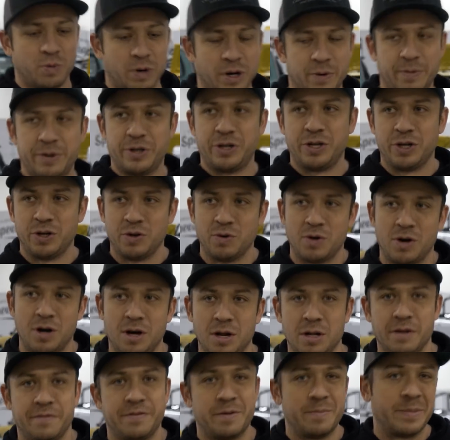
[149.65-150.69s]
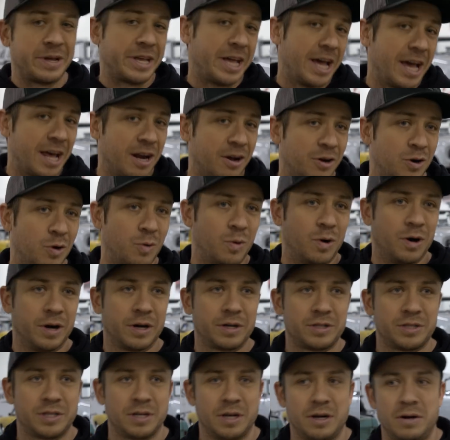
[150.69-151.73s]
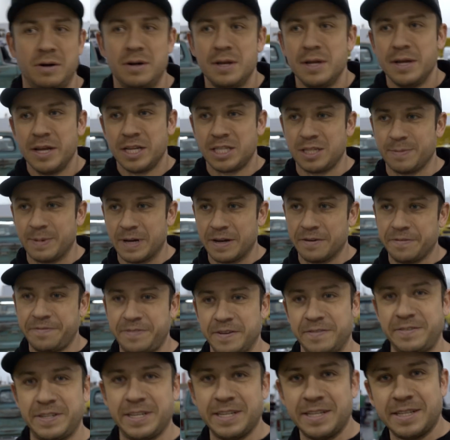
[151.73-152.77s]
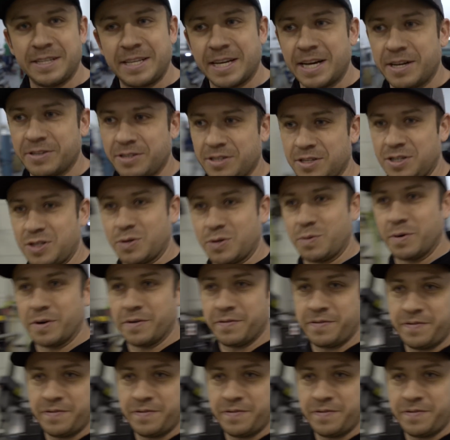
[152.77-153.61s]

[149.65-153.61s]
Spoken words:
where we do all of the mechanical work. So it's about 15,000 square